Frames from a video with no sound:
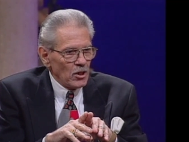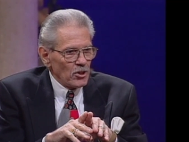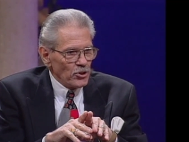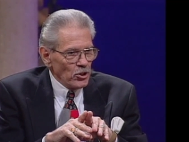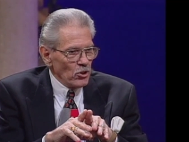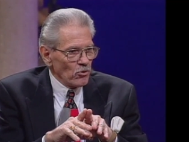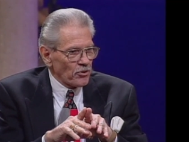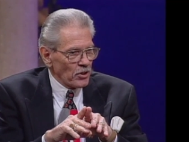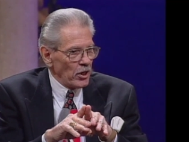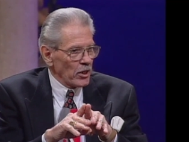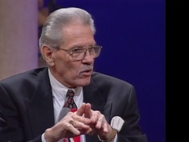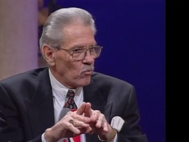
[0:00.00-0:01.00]
Do you
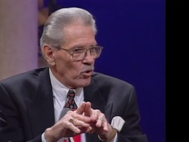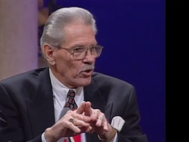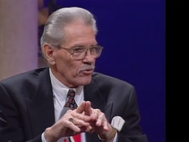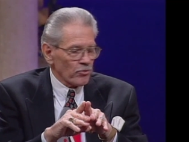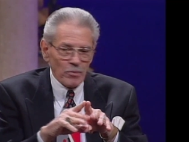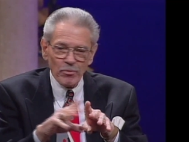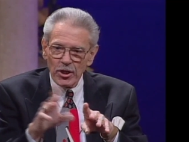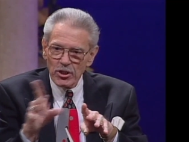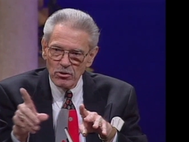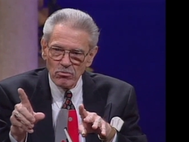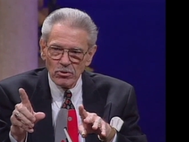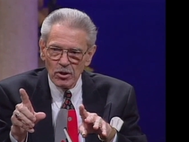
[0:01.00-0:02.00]
think somebody
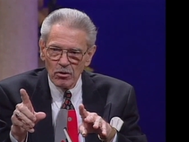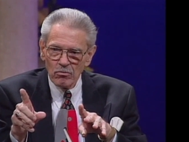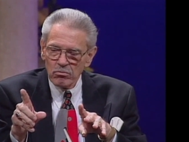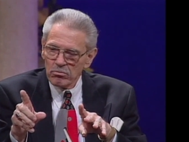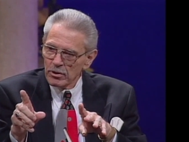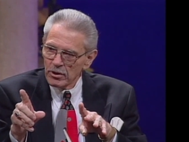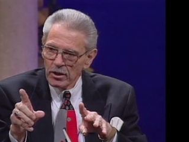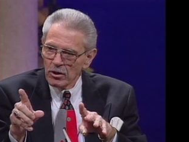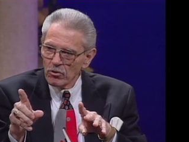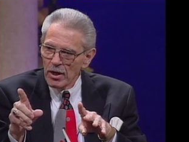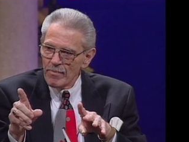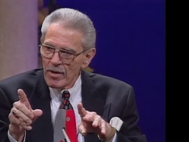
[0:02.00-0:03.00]
you know that doesn't
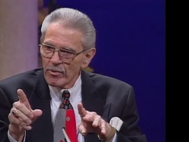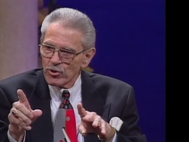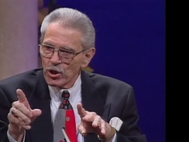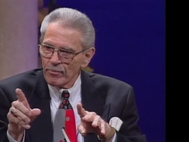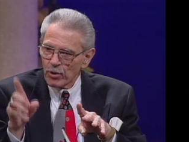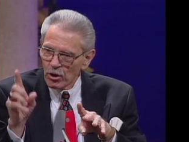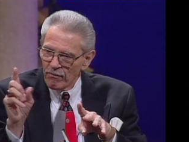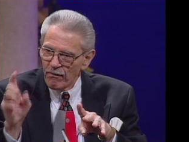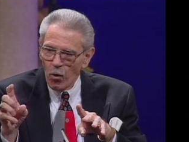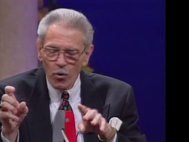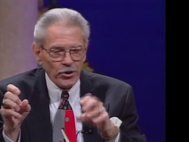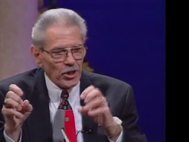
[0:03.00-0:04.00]
own that membership could
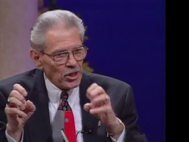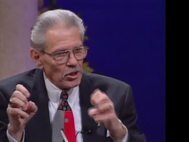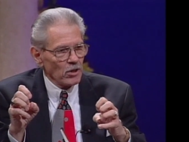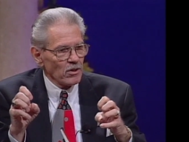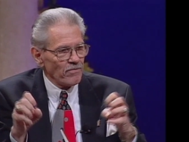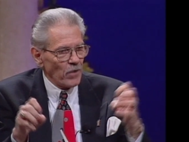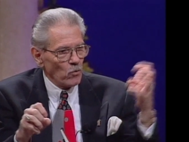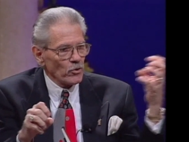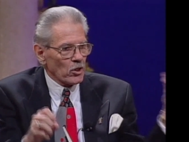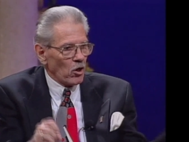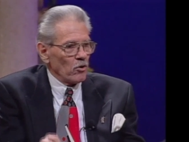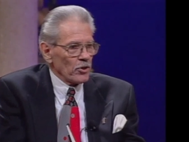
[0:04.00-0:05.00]
afford to get on the phone to
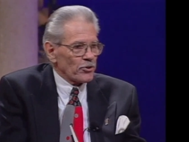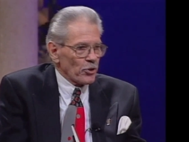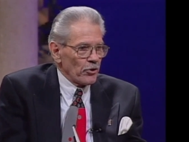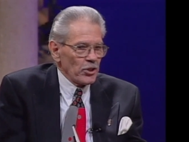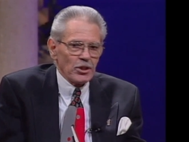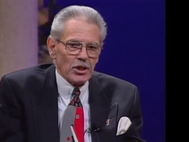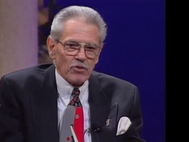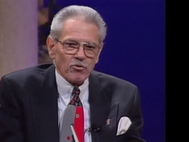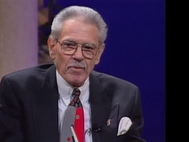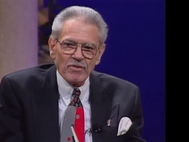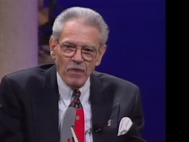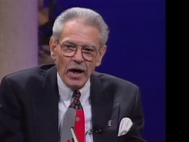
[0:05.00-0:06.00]
call an attorney to get
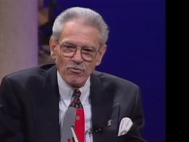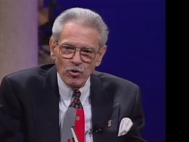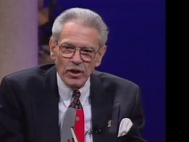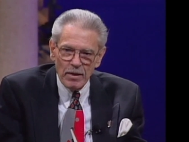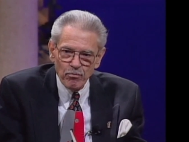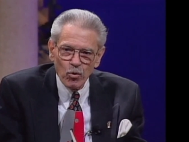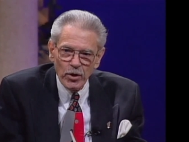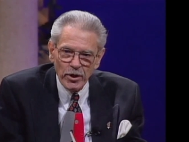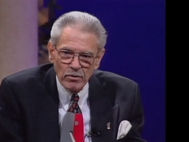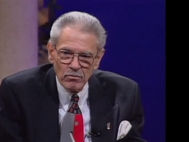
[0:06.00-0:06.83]
some advice at that point?